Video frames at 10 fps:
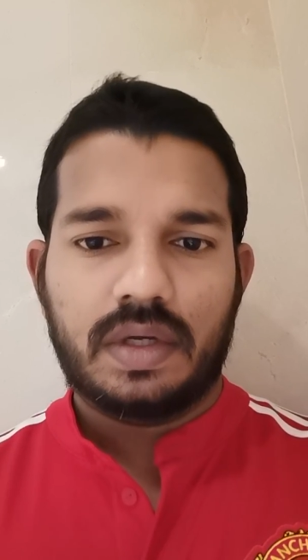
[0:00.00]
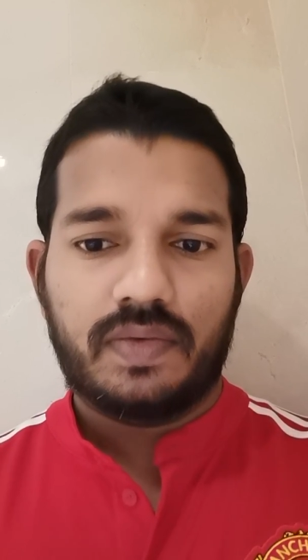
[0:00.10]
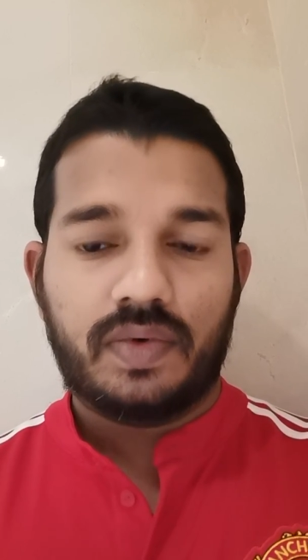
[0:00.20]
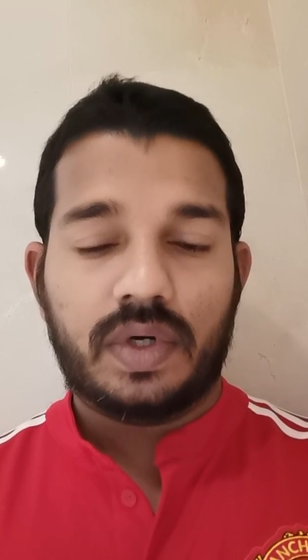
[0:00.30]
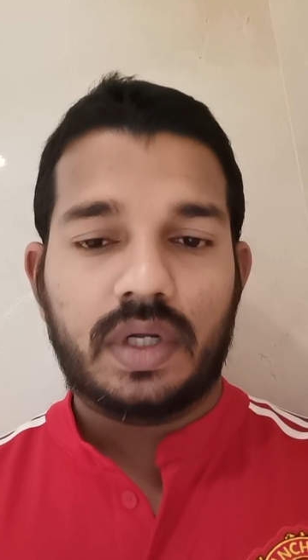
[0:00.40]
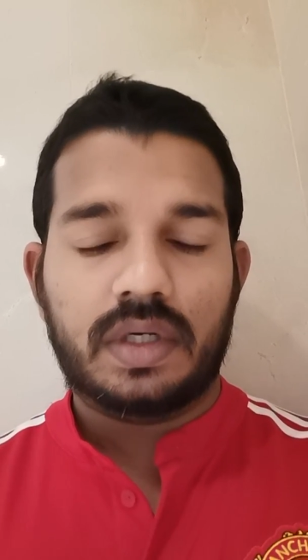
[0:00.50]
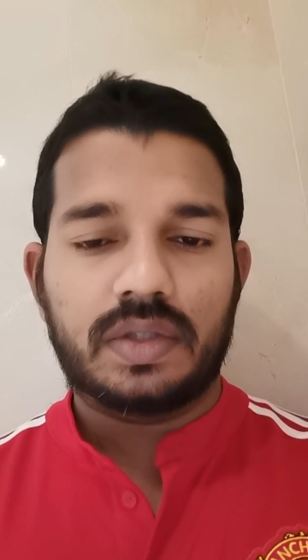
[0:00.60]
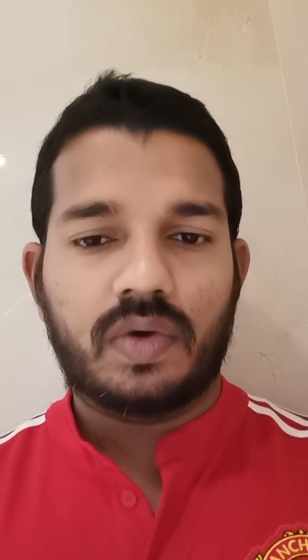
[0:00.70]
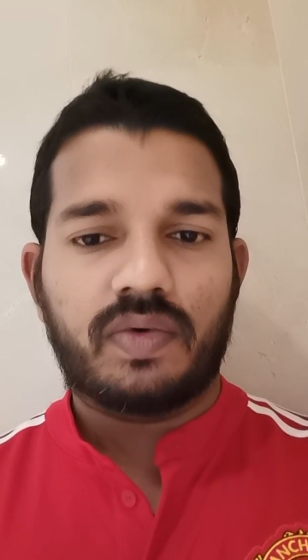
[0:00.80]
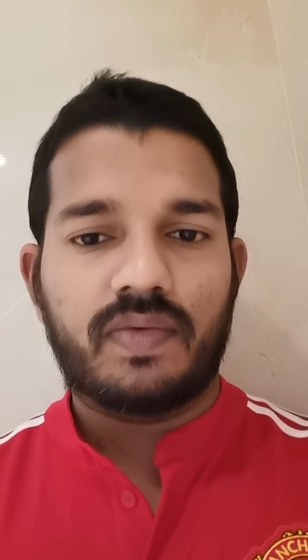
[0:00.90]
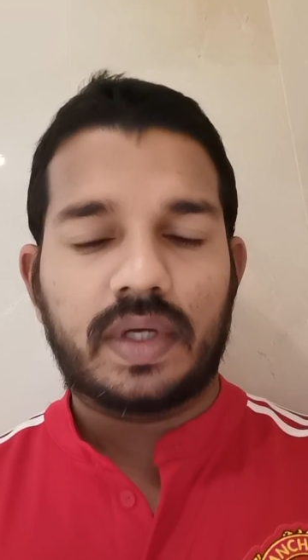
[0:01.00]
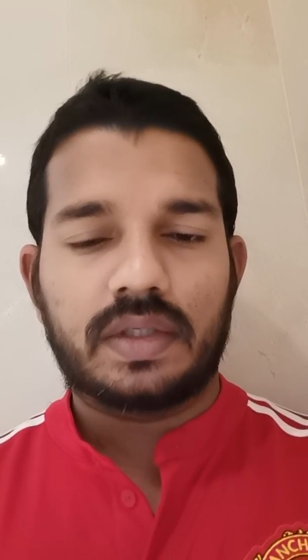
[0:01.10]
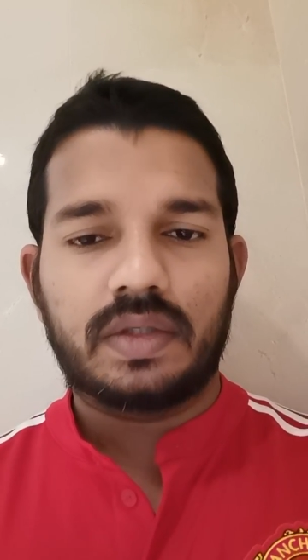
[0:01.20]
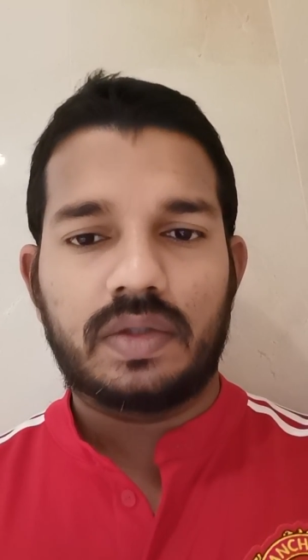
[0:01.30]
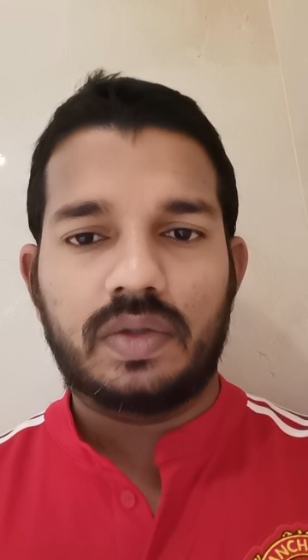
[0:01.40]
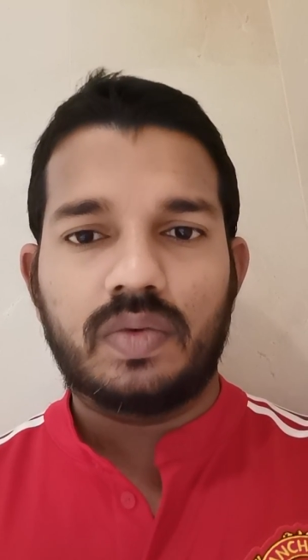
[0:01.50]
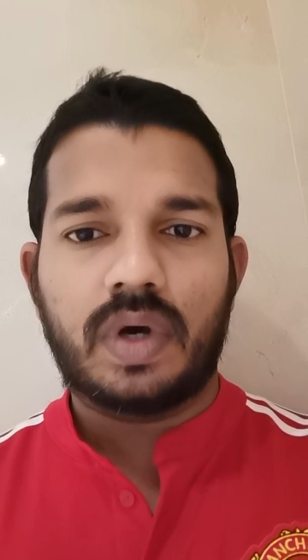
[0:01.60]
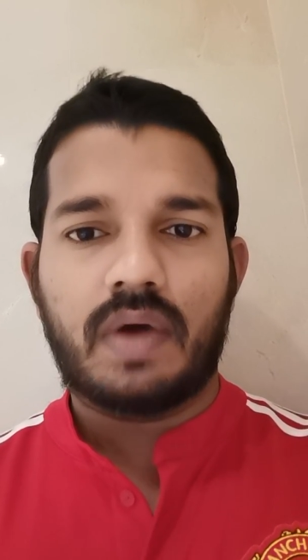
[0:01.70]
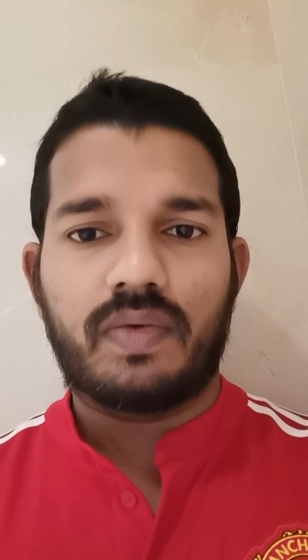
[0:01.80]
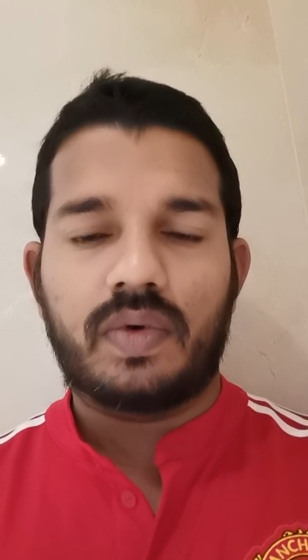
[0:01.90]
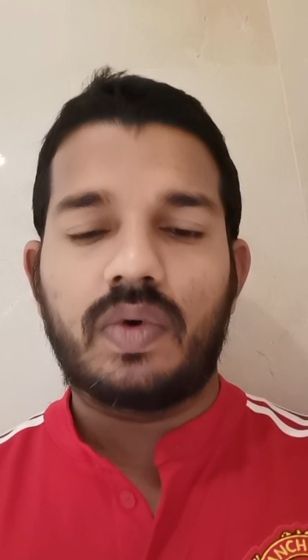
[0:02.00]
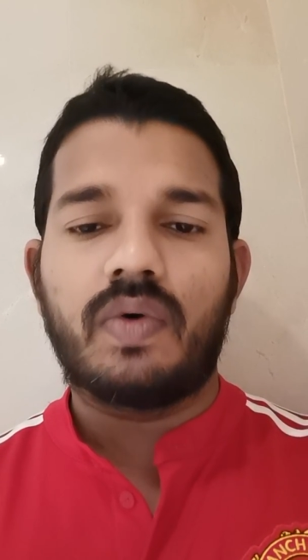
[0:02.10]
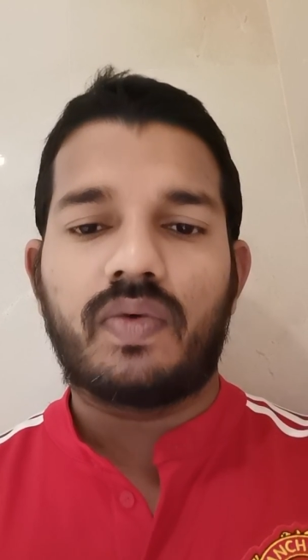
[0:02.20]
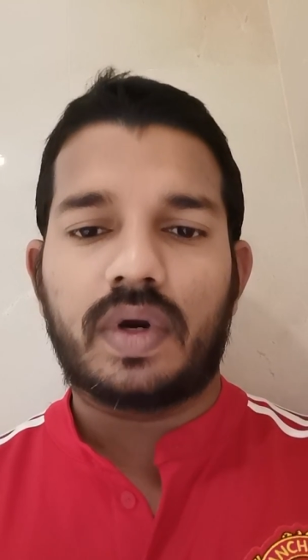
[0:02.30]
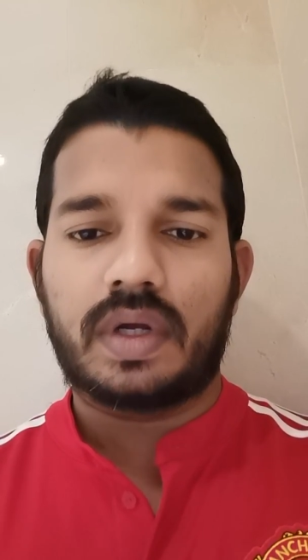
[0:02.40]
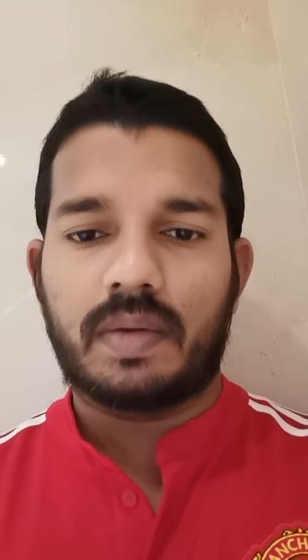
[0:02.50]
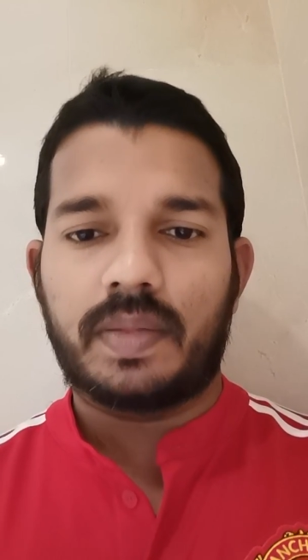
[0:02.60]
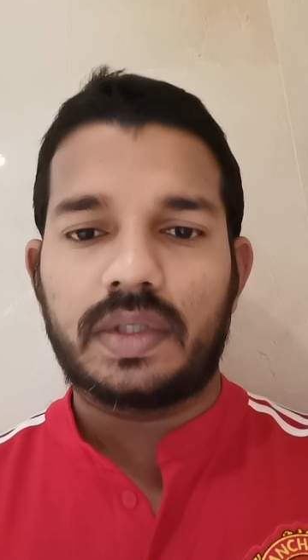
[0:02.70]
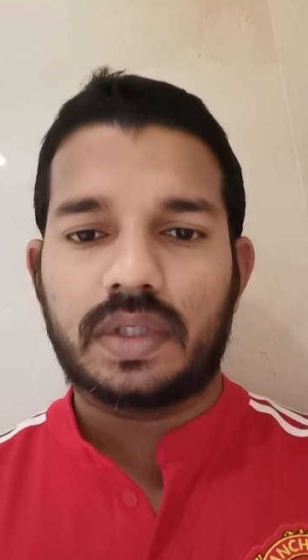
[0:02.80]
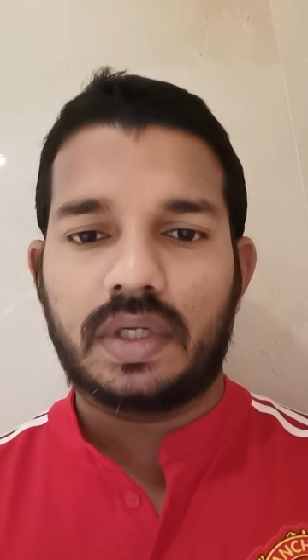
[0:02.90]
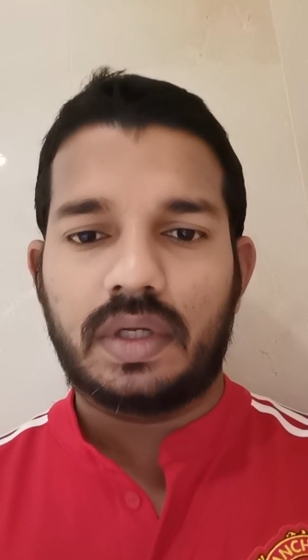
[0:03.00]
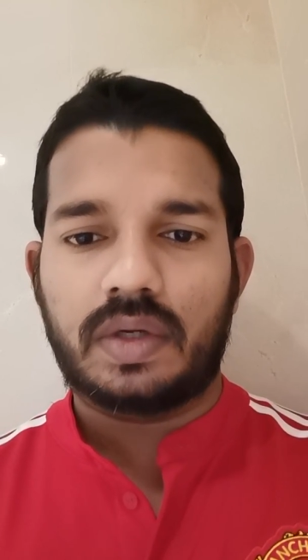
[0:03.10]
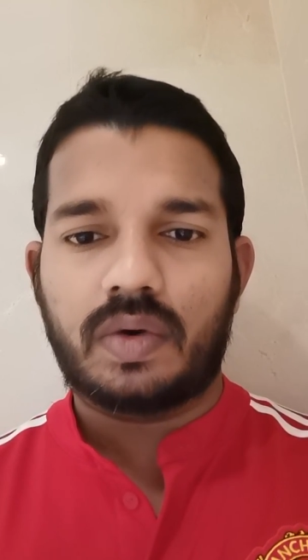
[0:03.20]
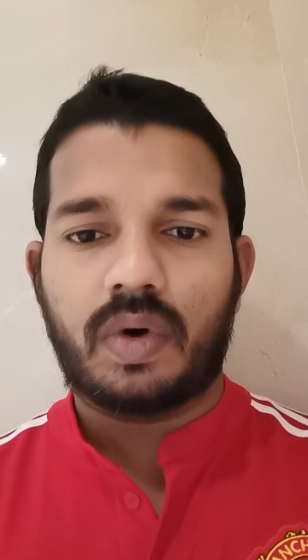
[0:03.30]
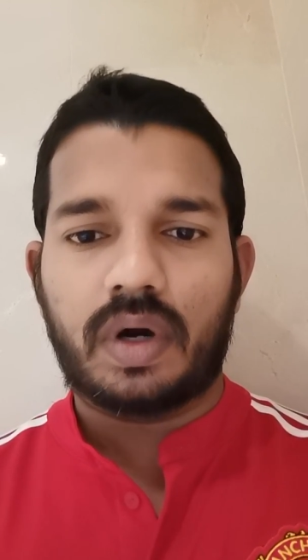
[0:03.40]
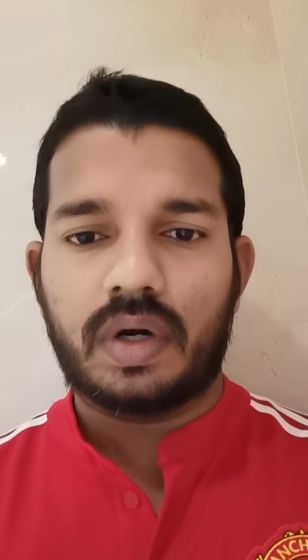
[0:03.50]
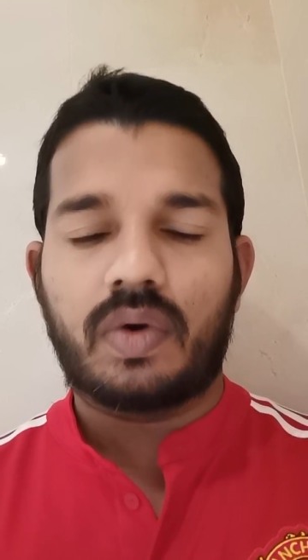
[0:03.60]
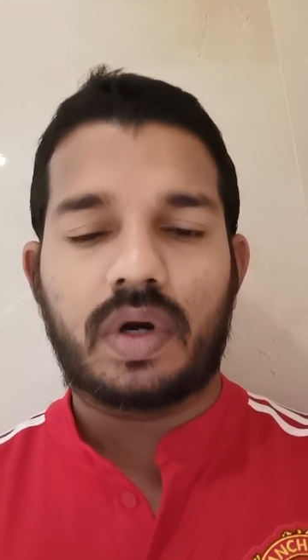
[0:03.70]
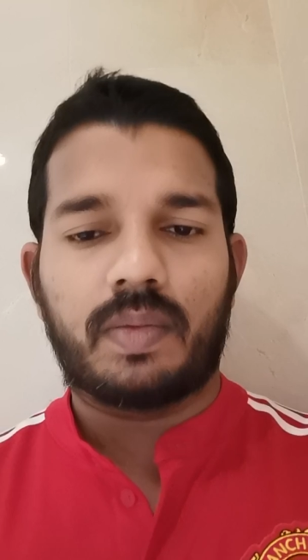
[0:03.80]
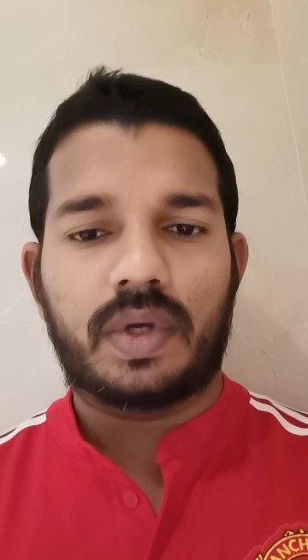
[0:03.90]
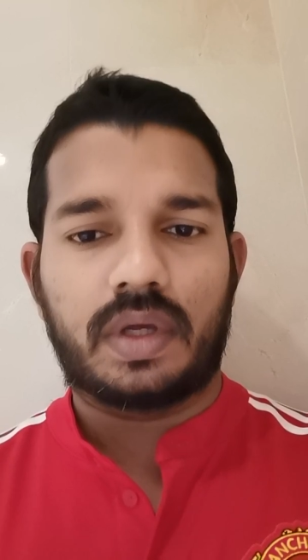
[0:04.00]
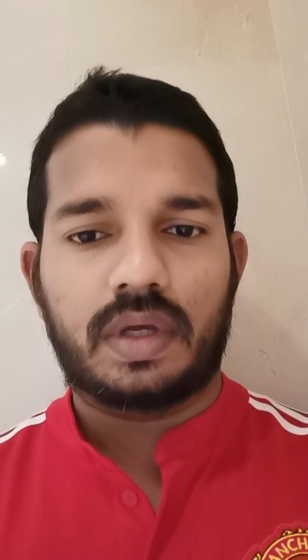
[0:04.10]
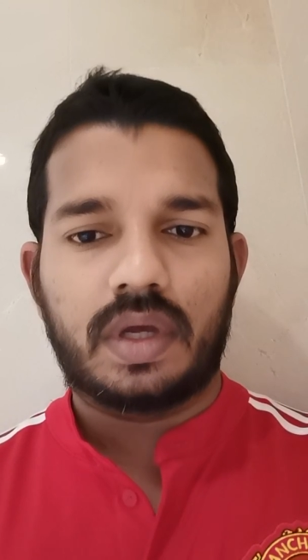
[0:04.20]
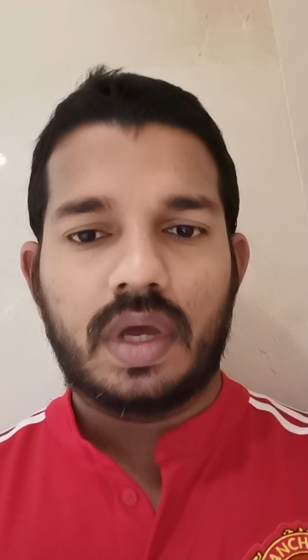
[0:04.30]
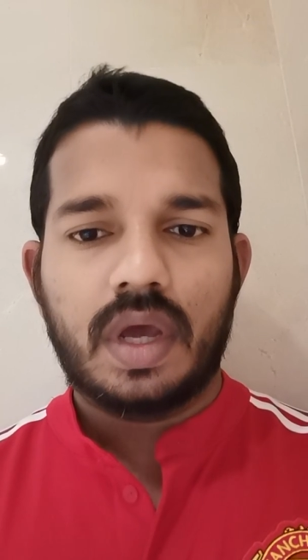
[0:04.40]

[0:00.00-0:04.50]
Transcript: if you have taken Sinopharm vaccine, you have to go for a compulsory quarantine hotel booking,